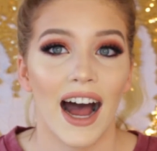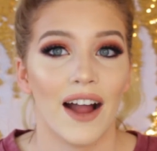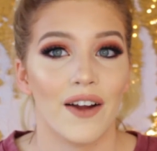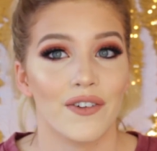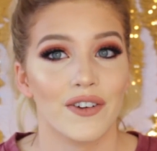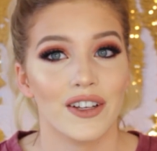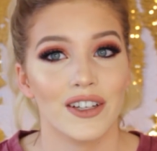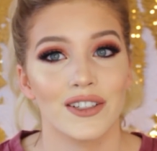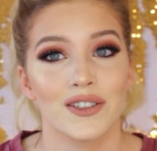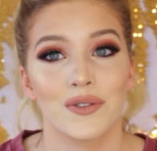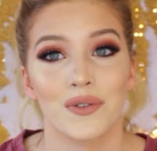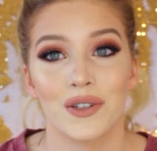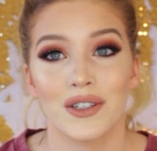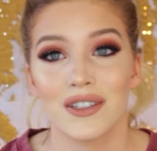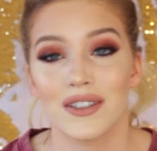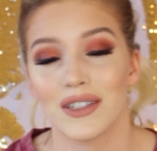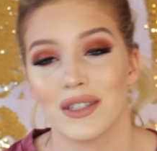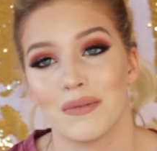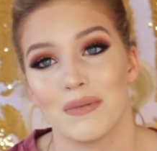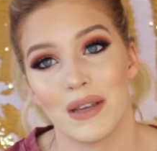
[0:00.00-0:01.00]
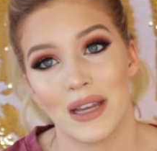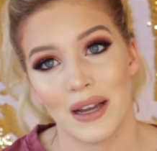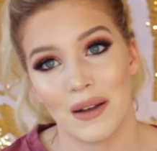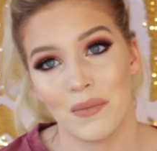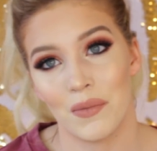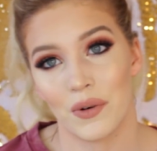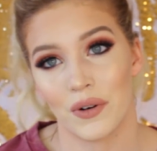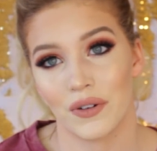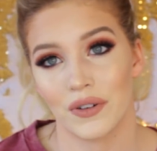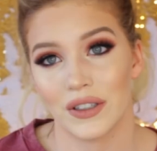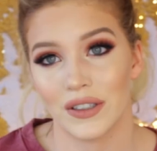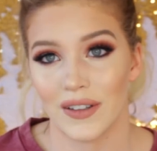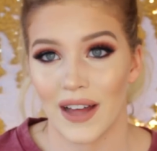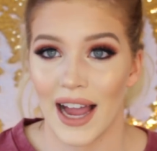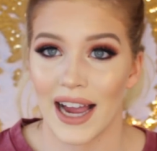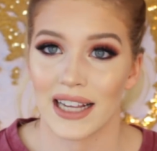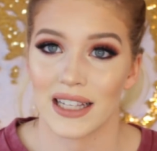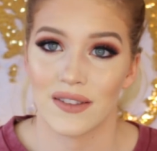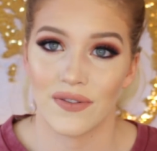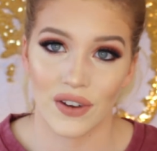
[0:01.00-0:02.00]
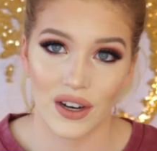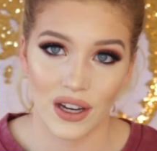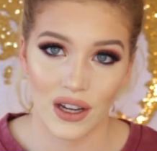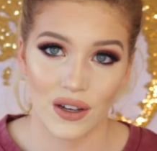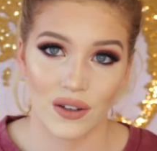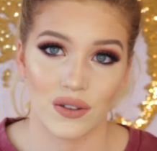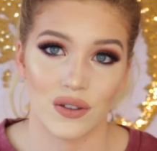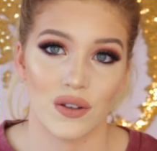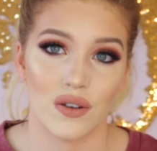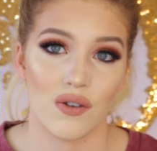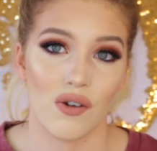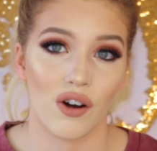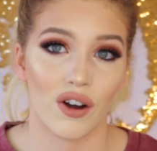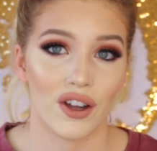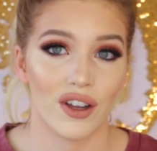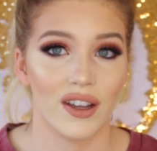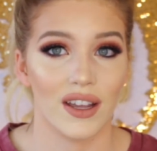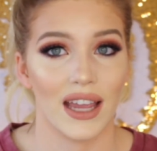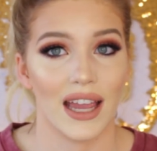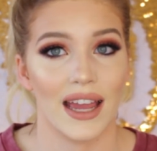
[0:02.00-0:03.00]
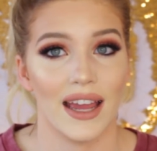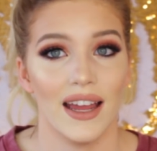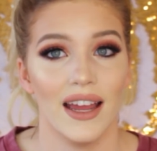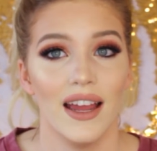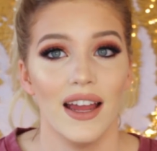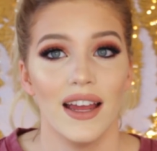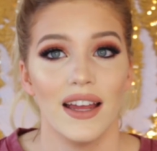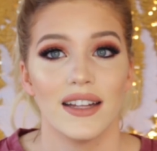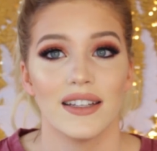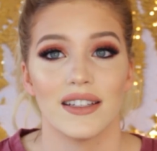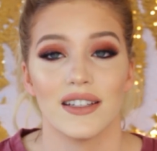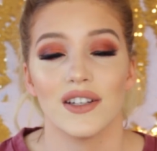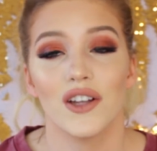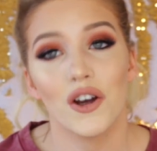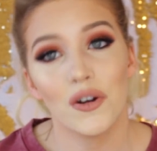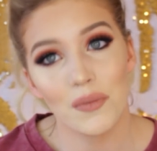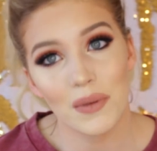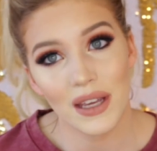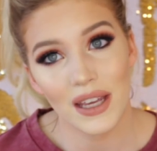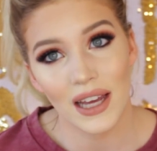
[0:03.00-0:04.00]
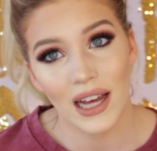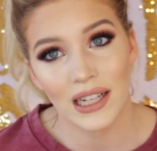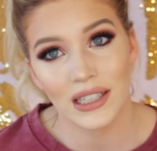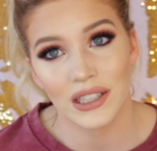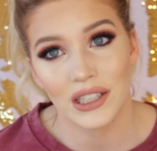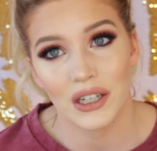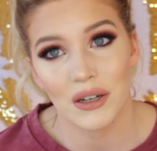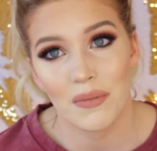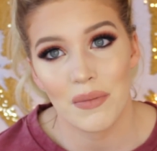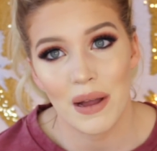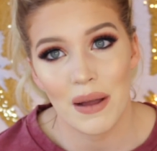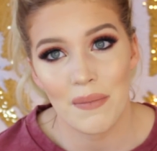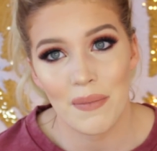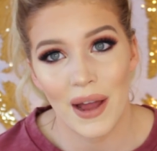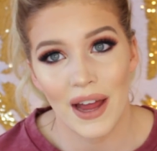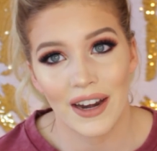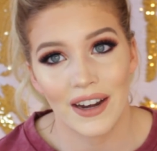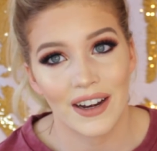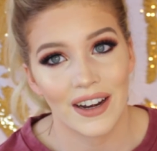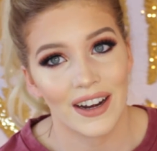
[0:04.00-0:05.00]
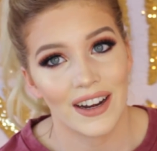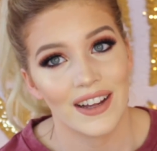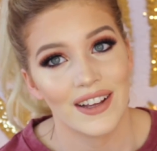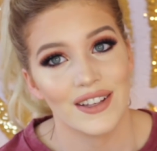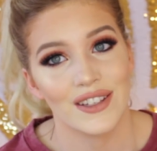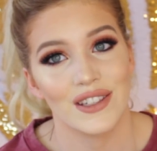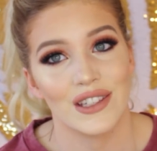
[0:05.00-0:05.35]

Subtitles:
I really just wanted this to be a more relaxed video so you all can get to know me a little bit better.